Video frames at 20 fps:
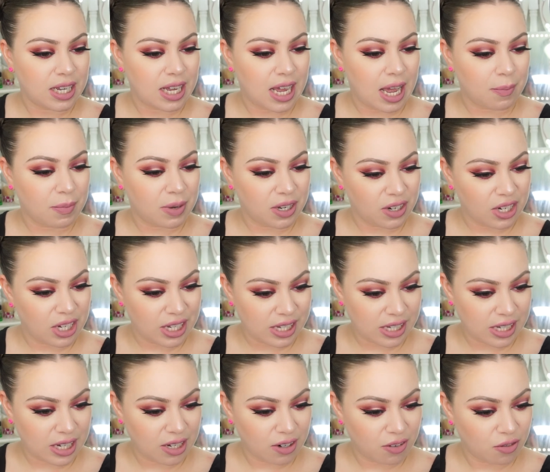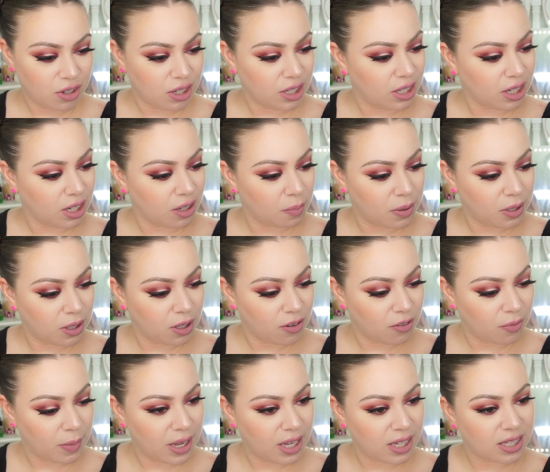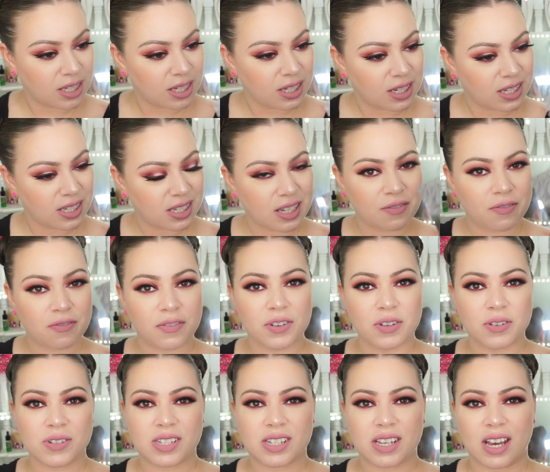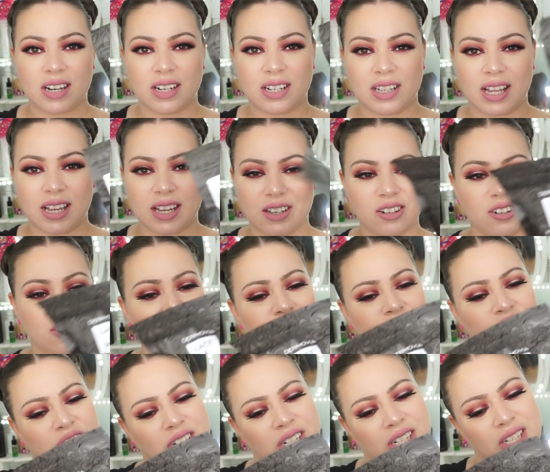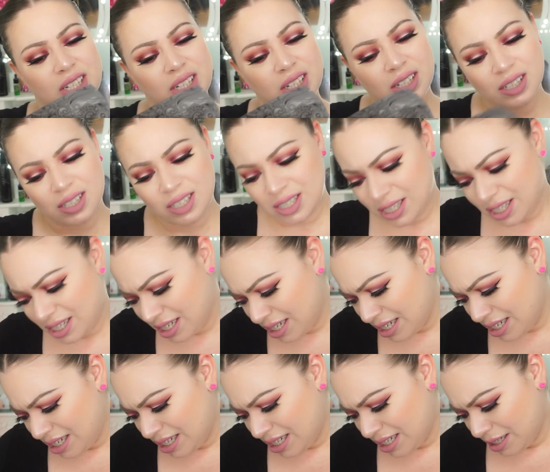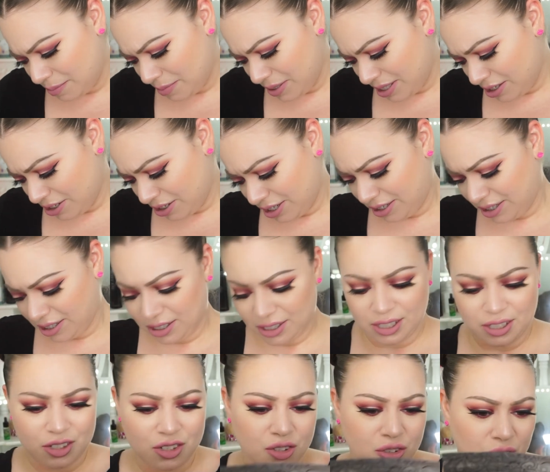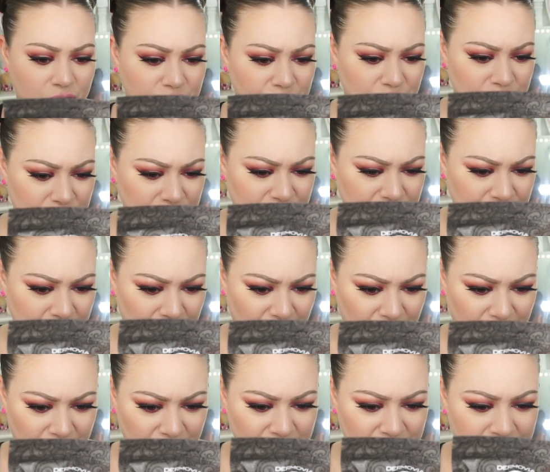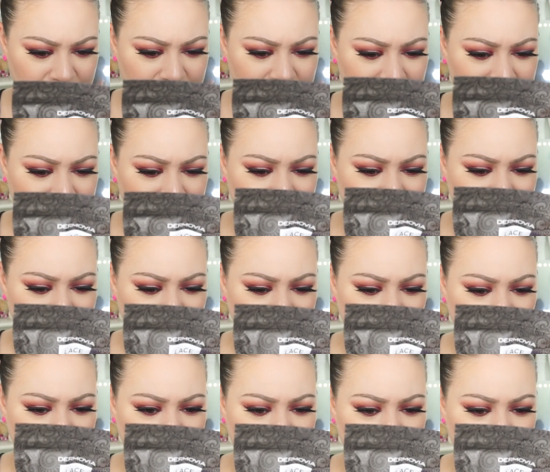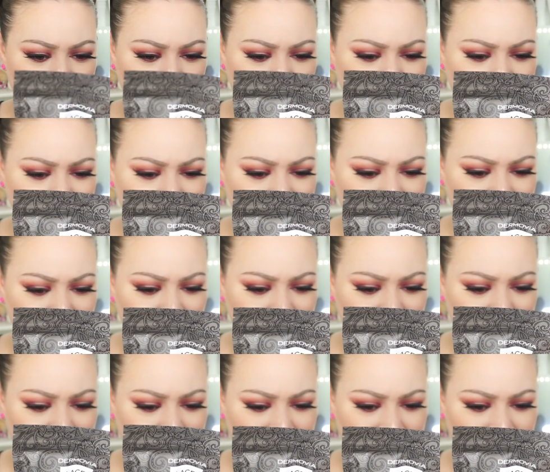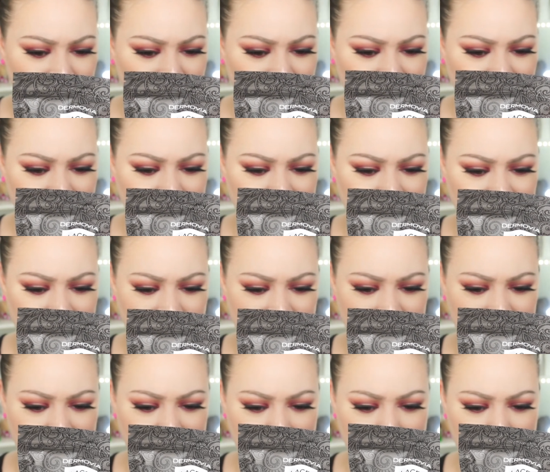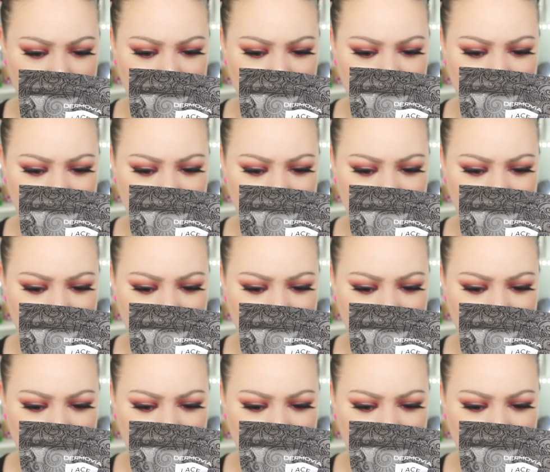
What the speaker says: I mean, is it really a peel off mask? Because it feels kind of like cushiony. Let me look at the instructions. Cleanse and dry, apply an even layer. Yep.